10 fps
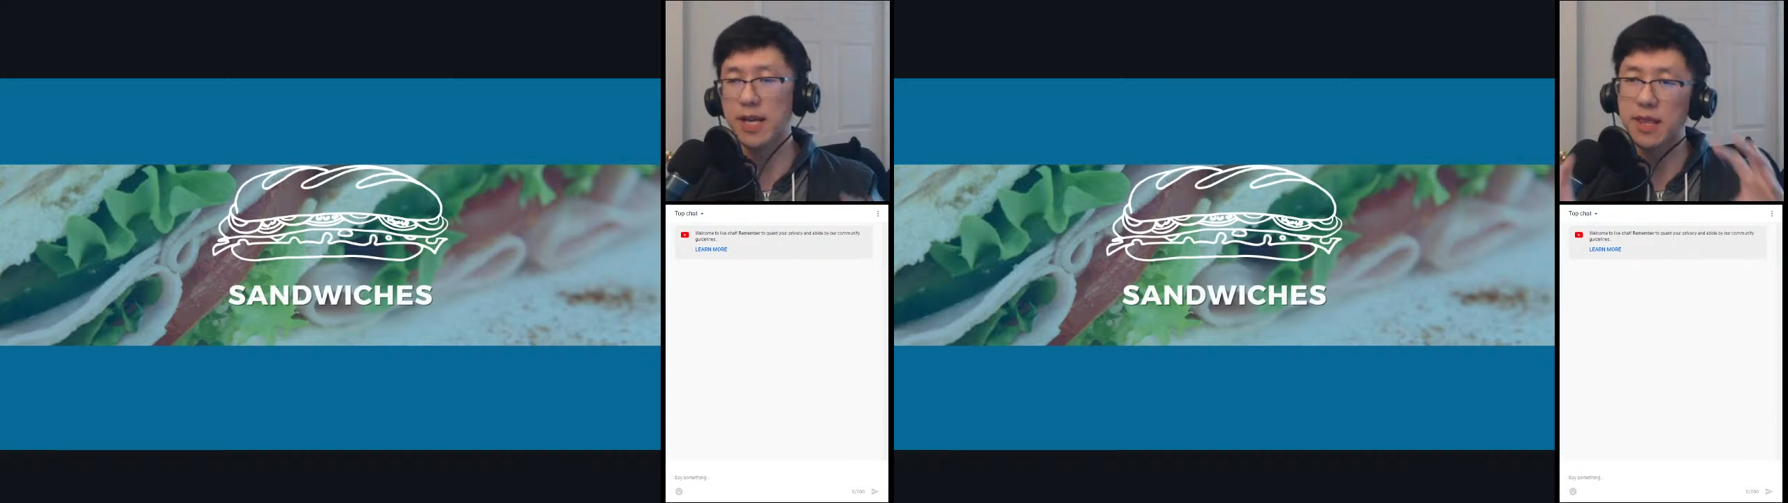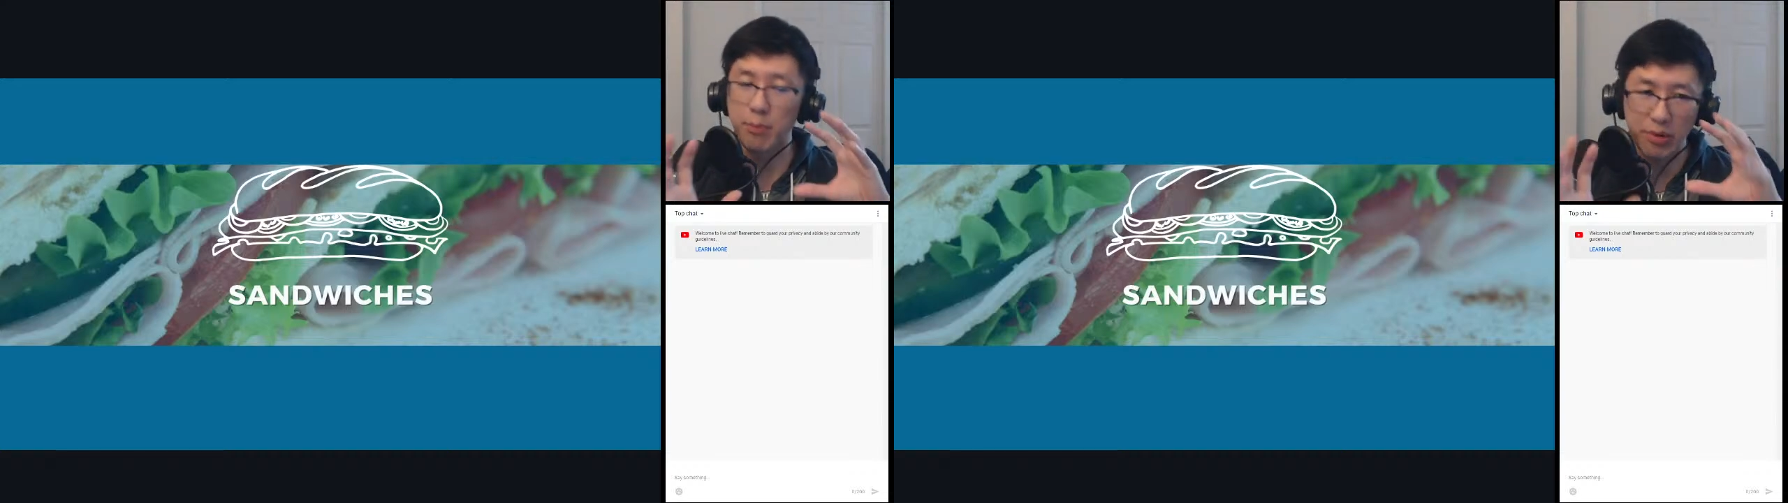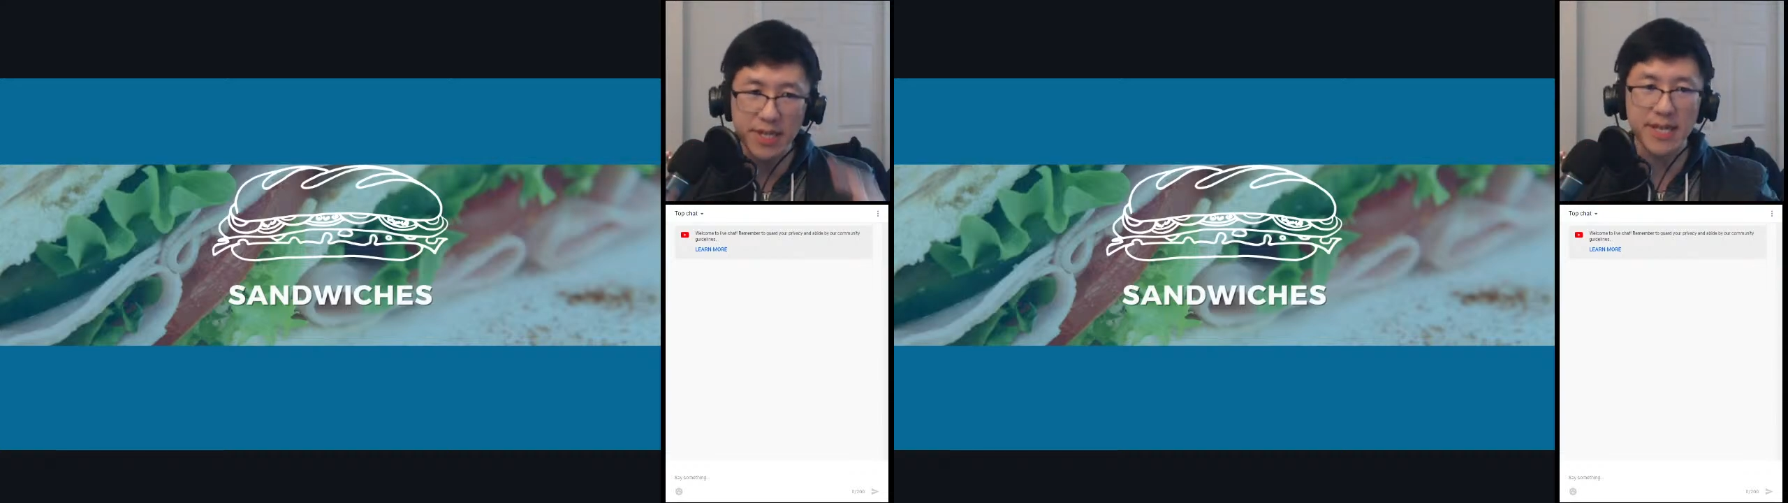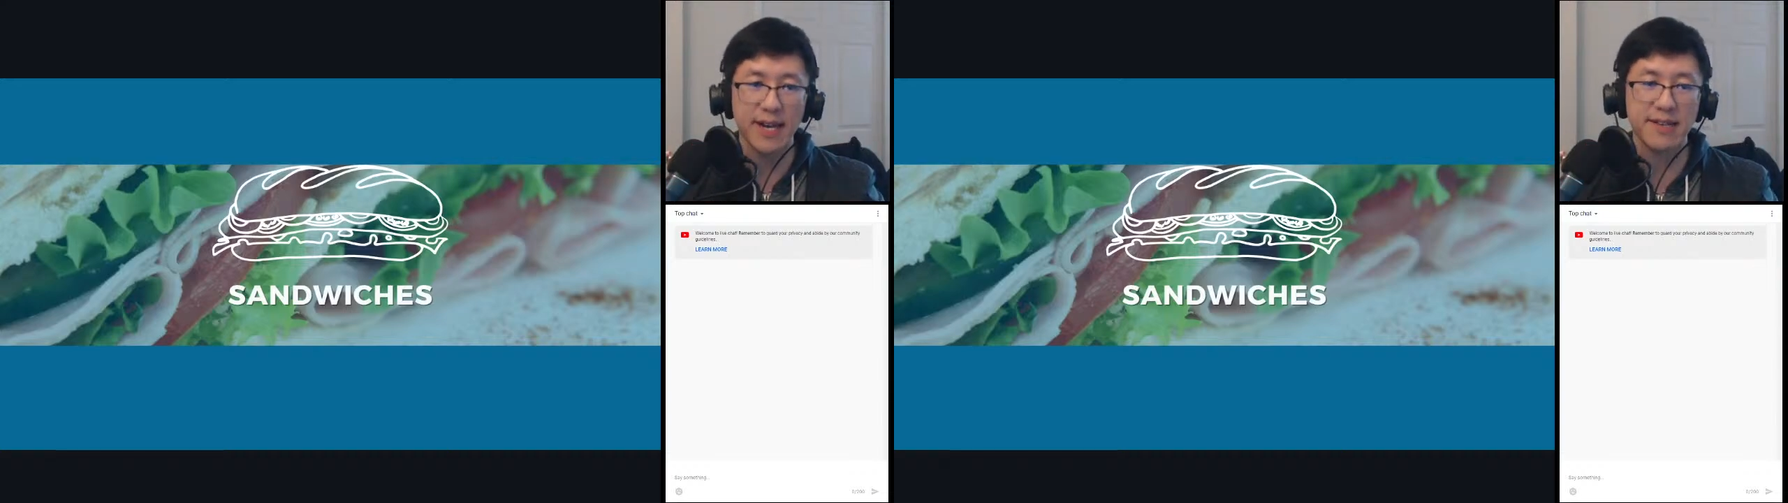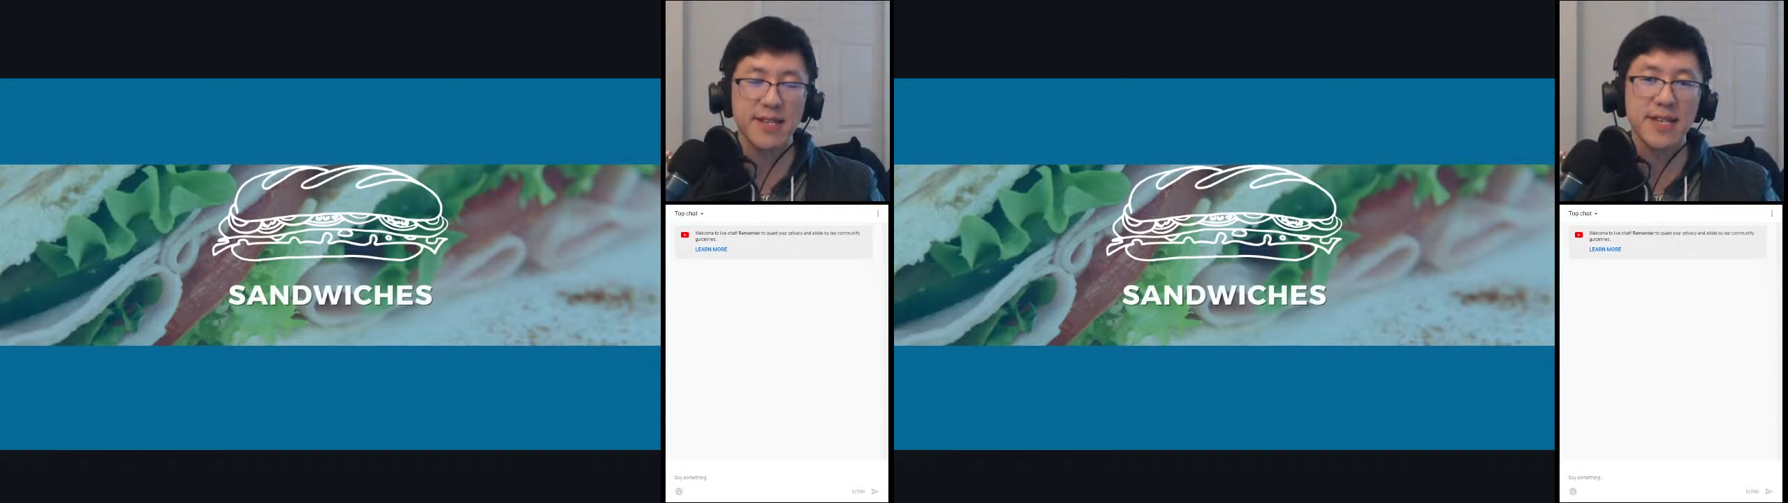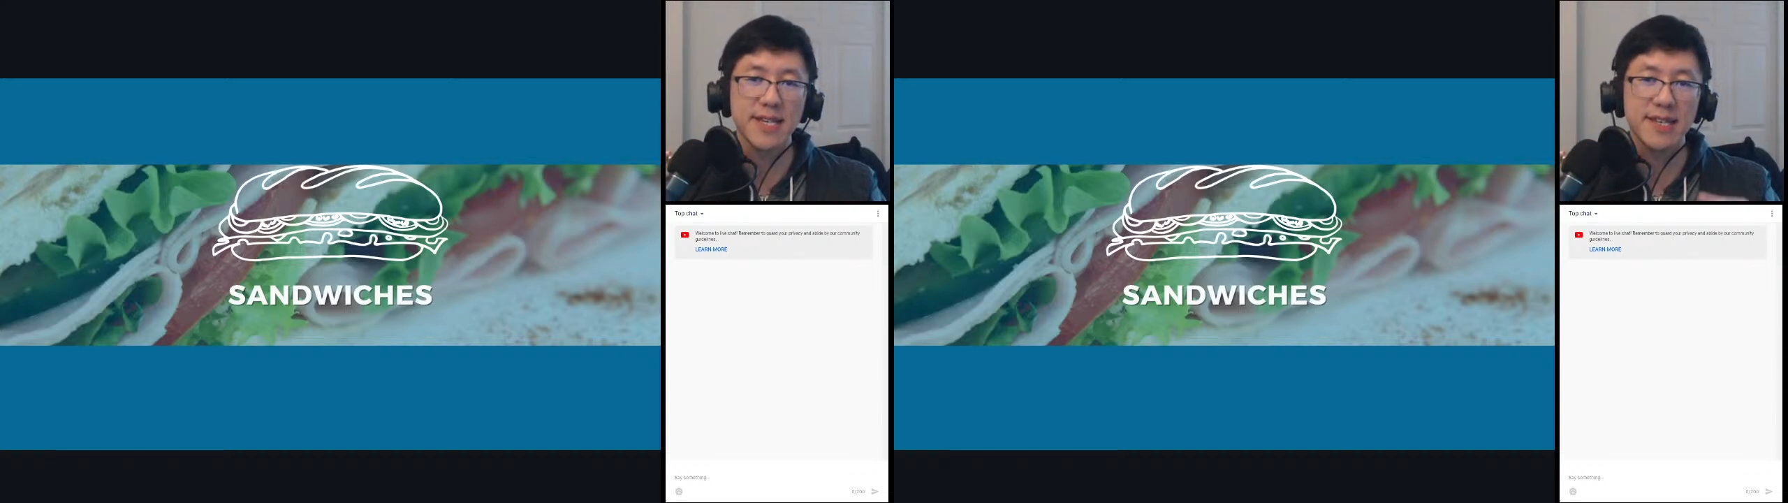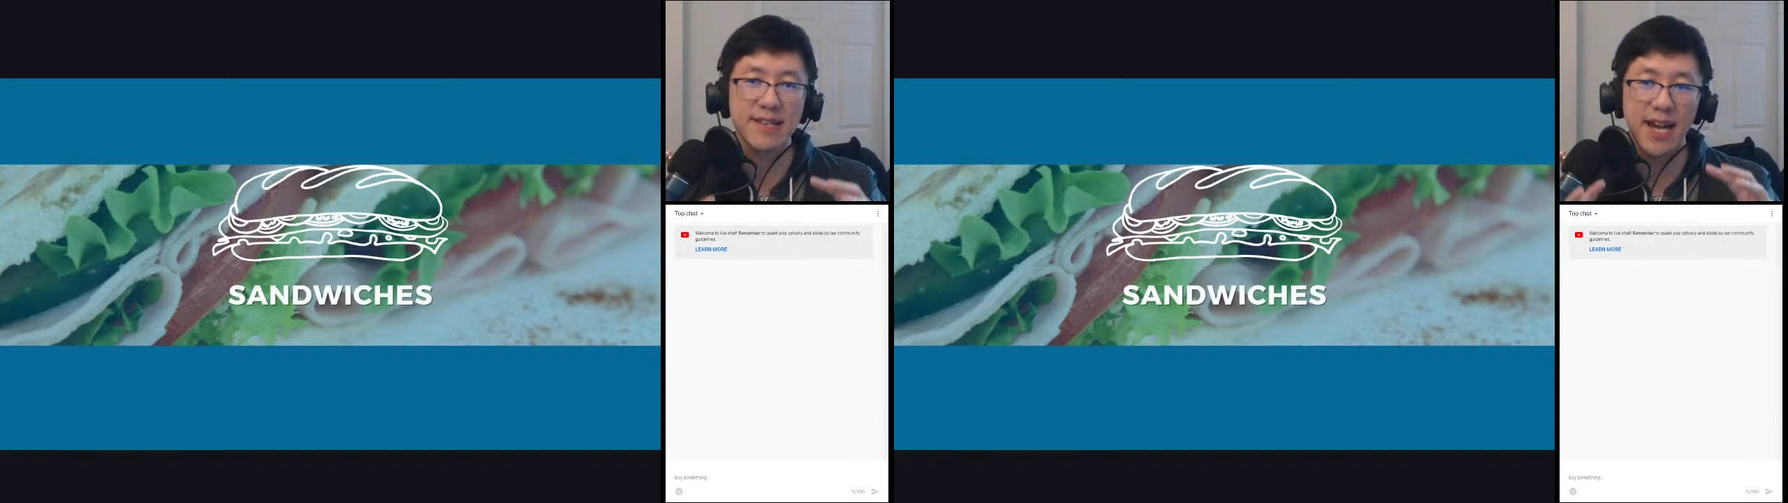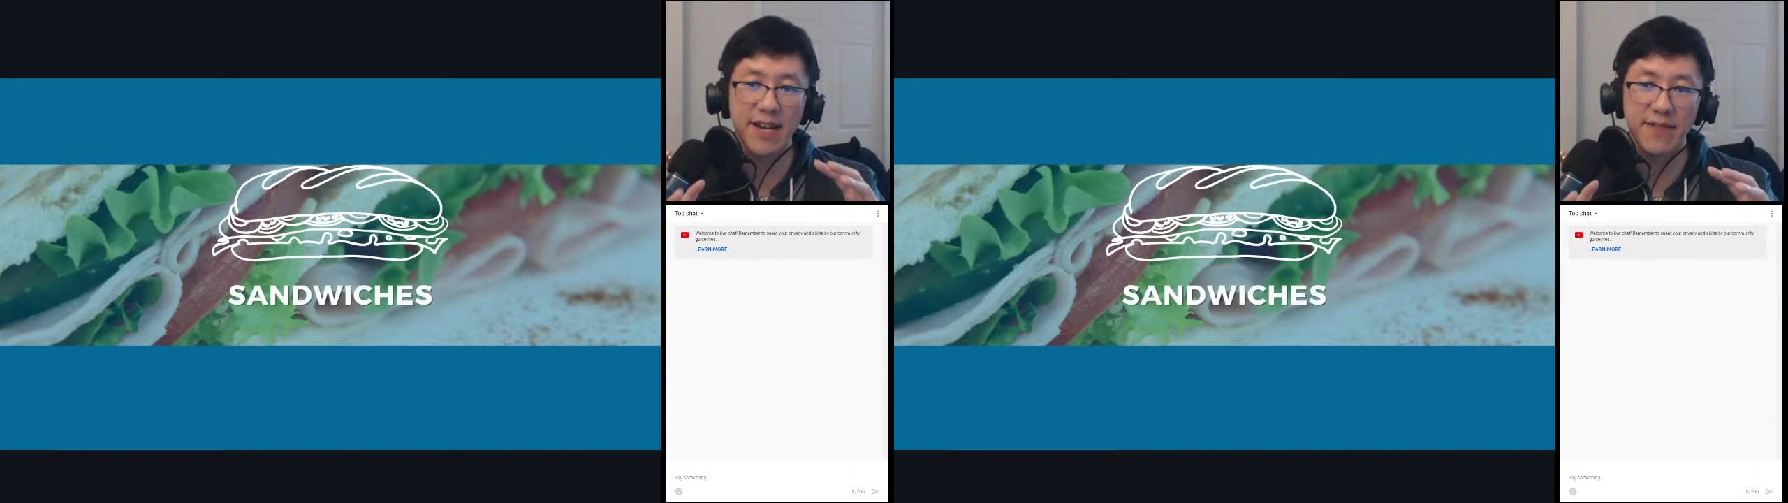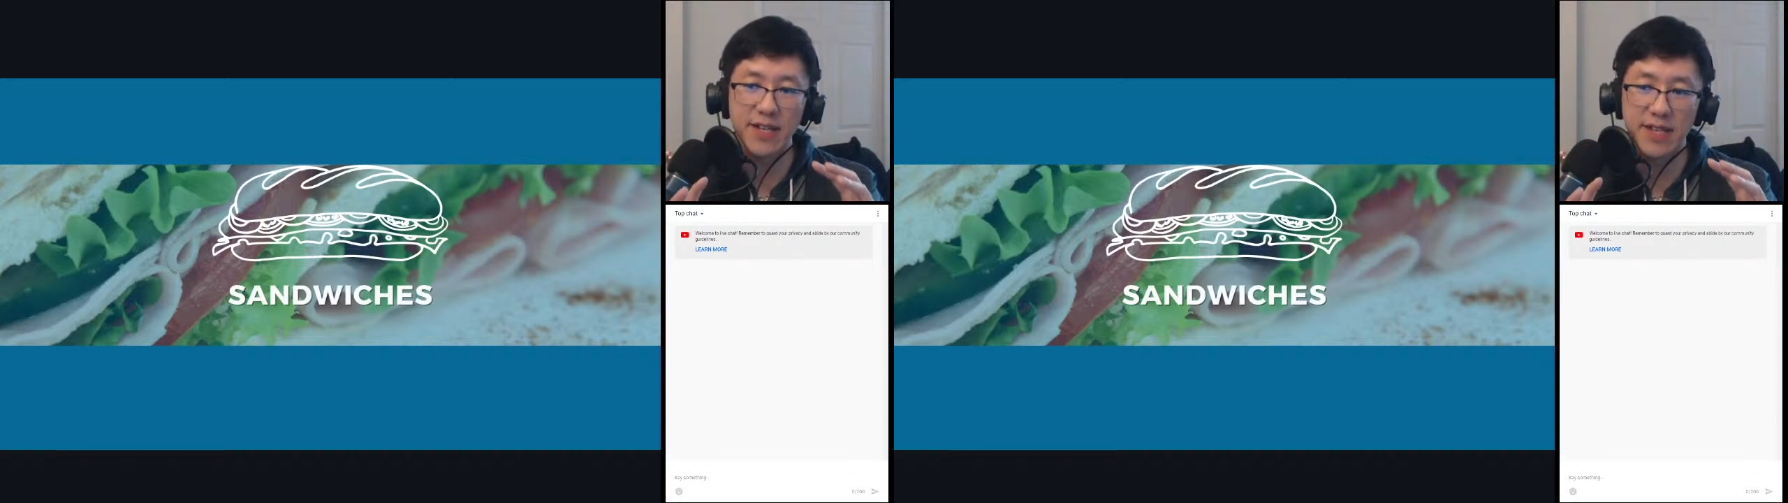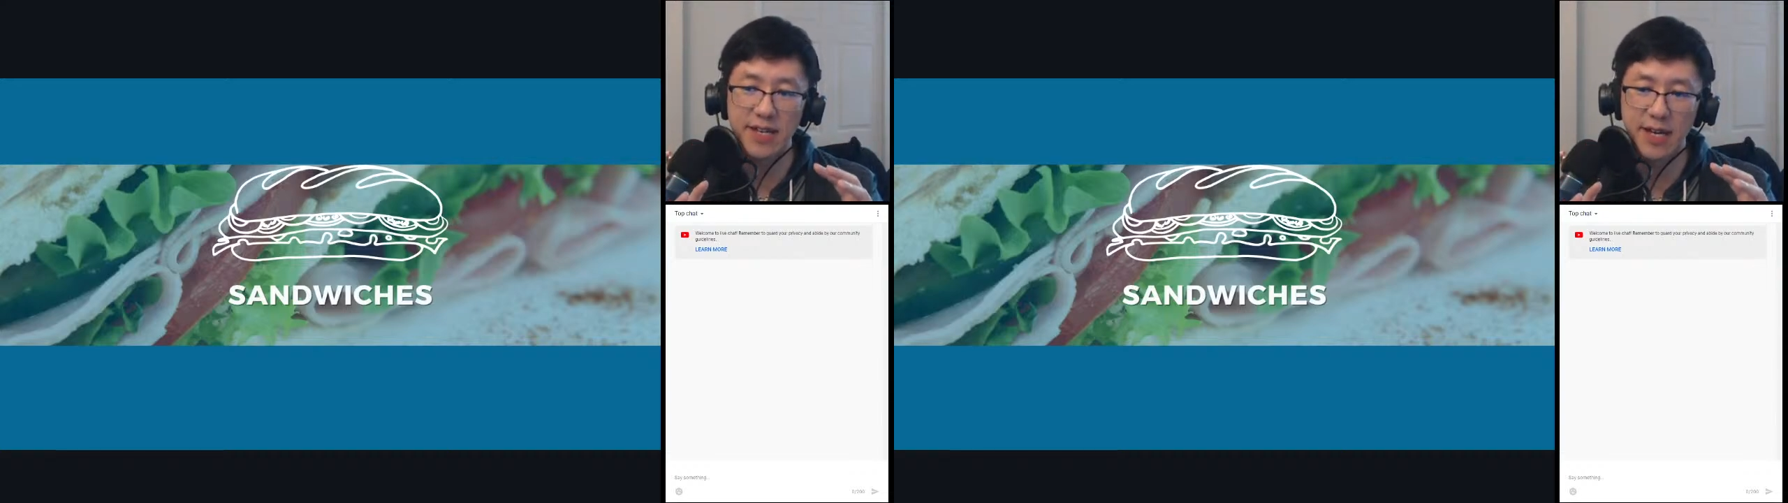And the pretexting is kind of
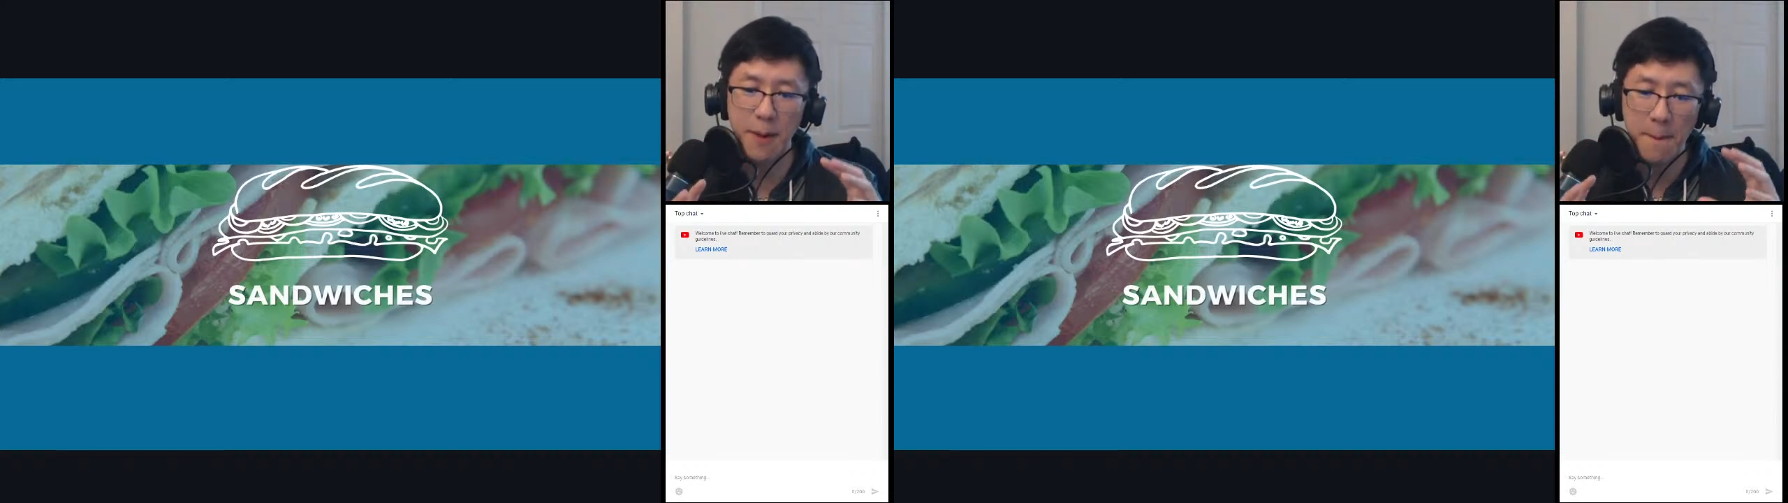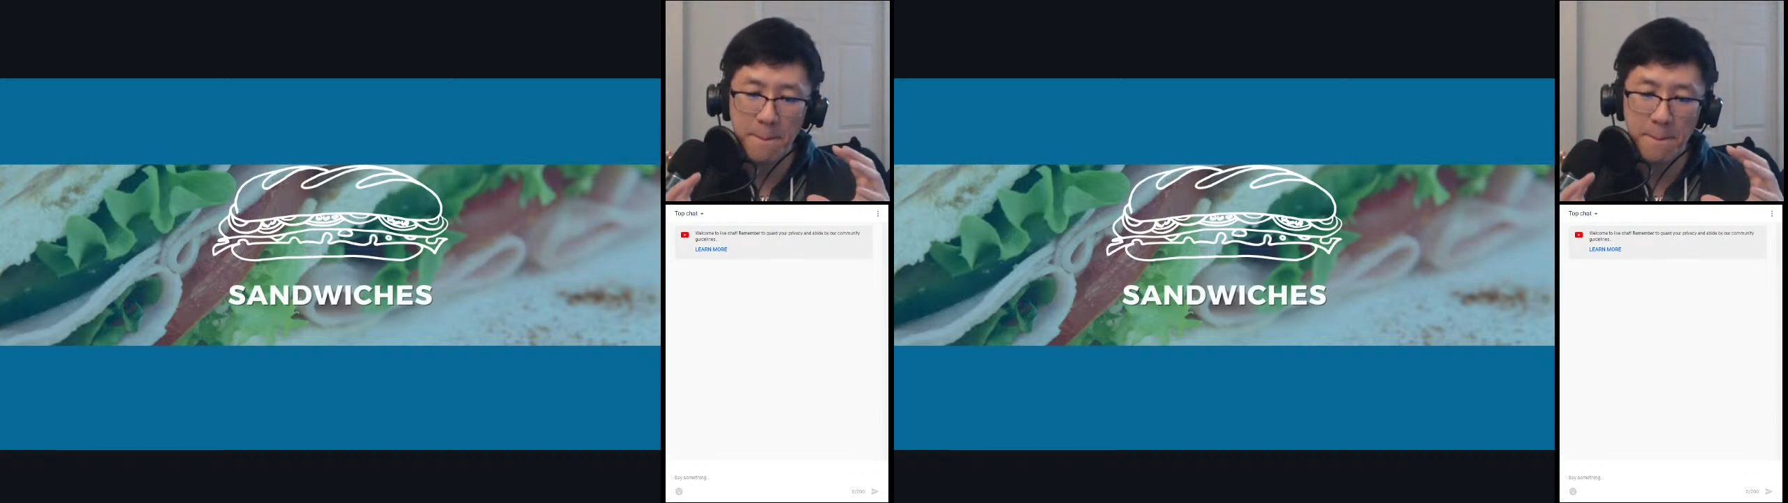like the